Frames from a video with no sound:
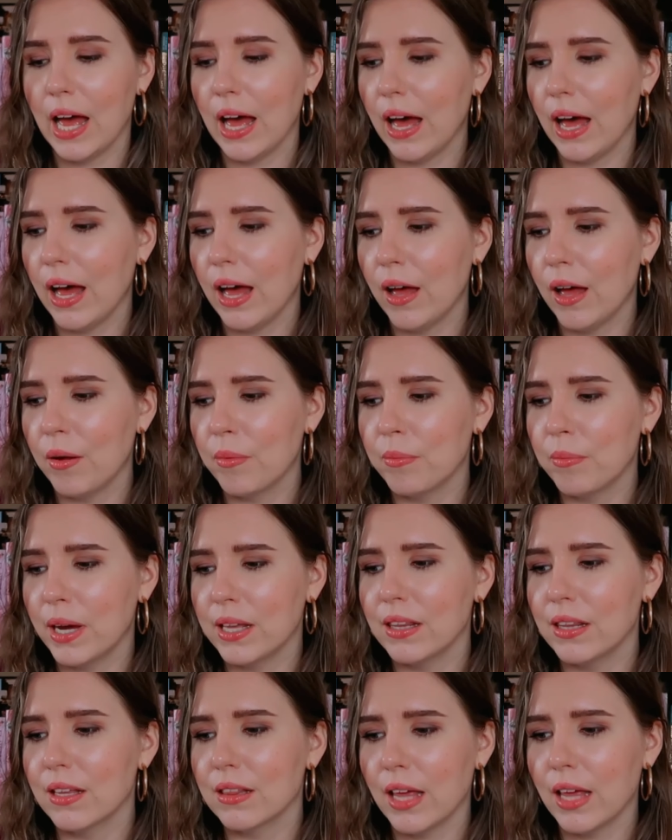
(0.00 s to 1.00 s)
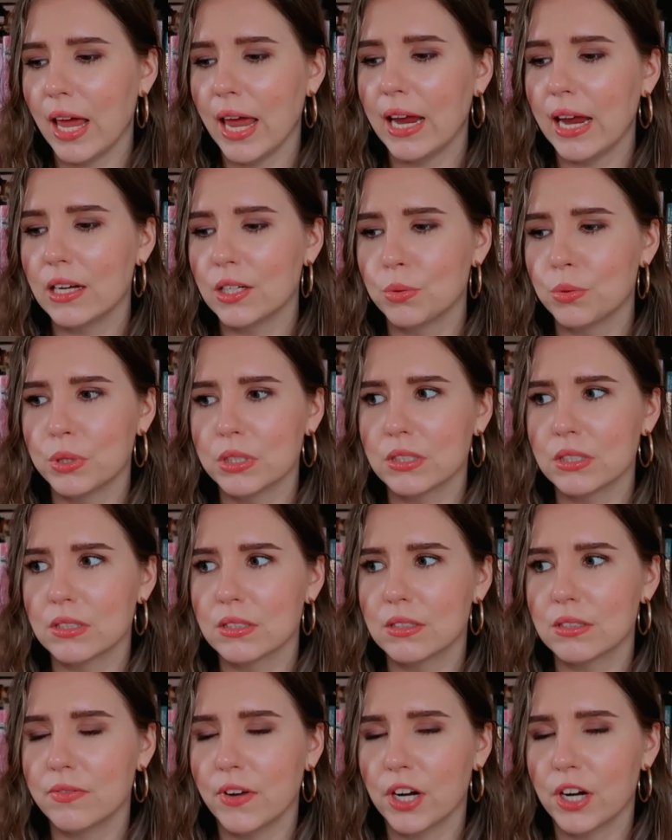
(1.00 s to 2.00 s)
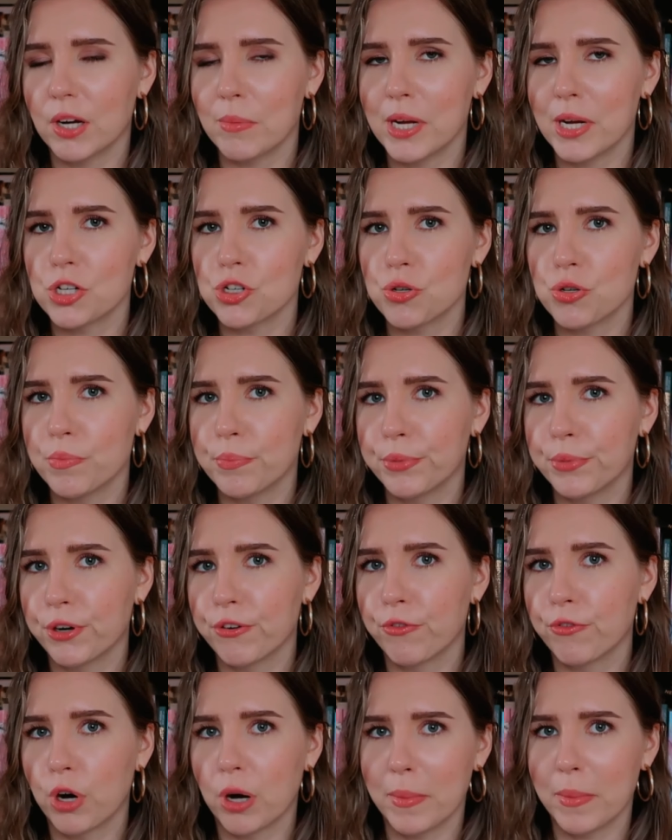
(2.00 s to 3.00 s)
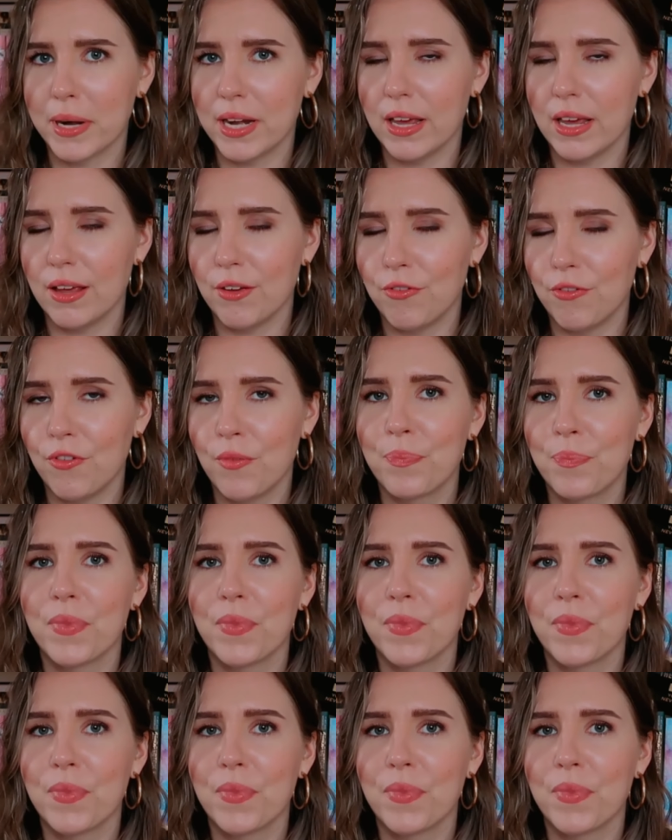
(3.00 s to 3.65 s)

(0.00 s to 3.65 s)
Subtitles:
I think the hate was very much performative.